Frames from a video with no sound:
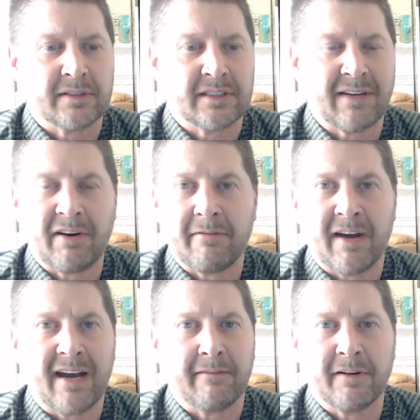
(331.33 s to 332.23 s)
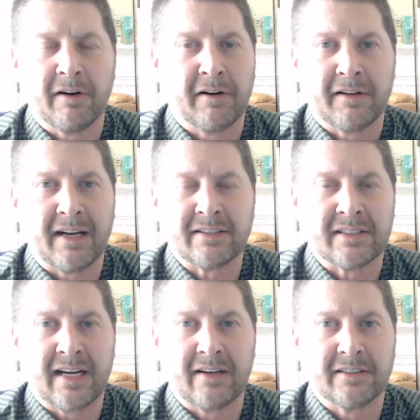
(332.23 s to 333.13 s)
seventy-five to hundred
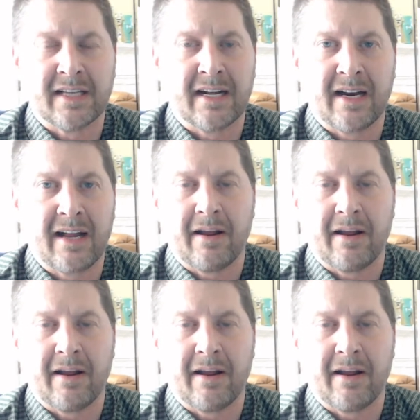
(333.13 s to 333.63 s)
thousand dollars on it.